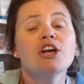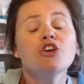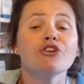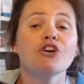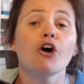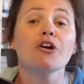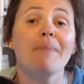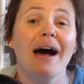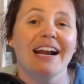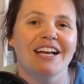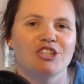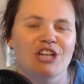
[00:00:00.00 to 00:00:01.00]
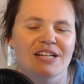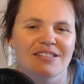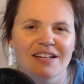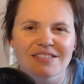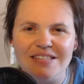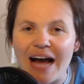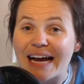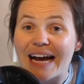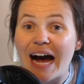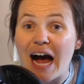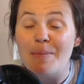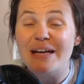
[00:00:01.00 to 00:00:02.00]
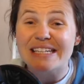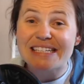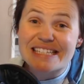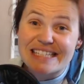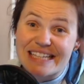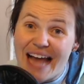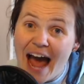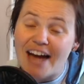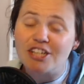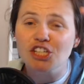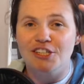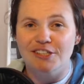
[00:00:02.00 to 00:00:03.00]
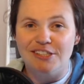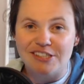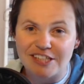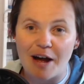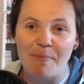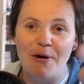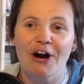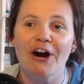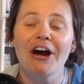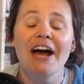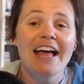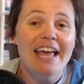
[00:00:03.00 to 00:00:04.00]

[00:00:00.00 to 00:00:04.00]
You can go to monicagenta.com/summer.